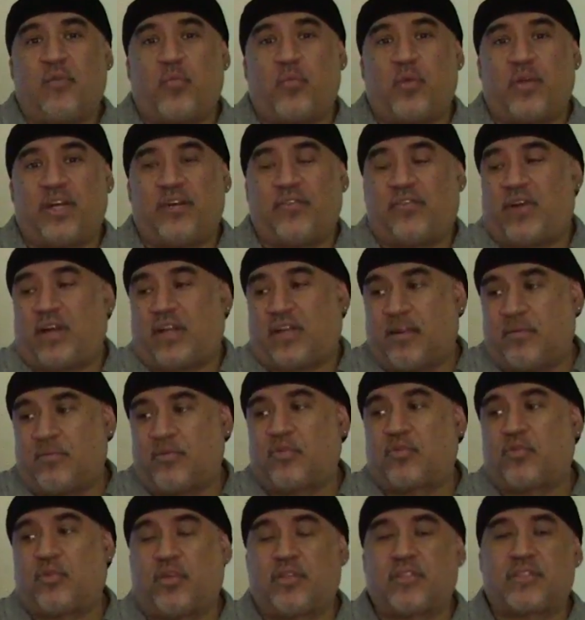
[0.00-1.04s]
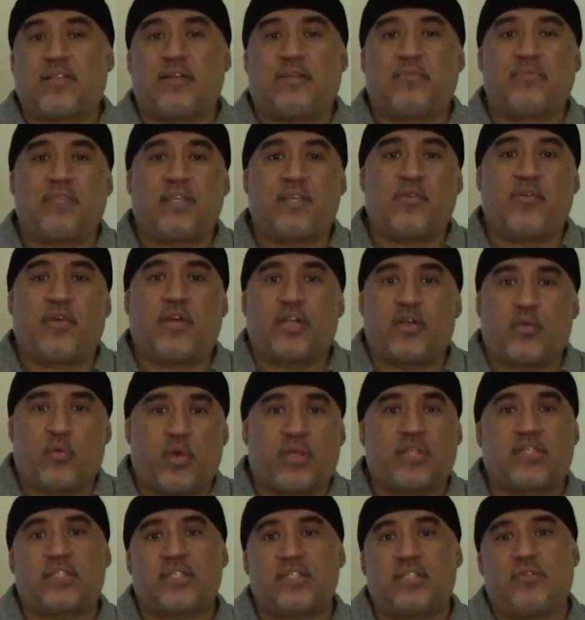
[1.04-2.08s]
Whenever I come across something or any
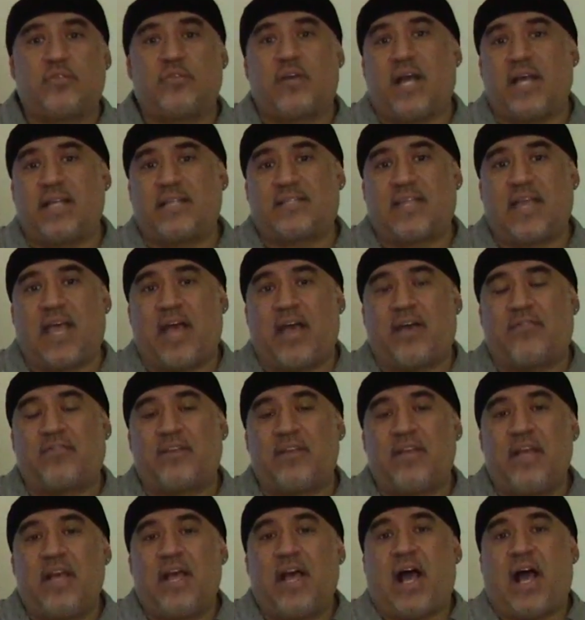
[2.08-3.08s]
questions you guys have,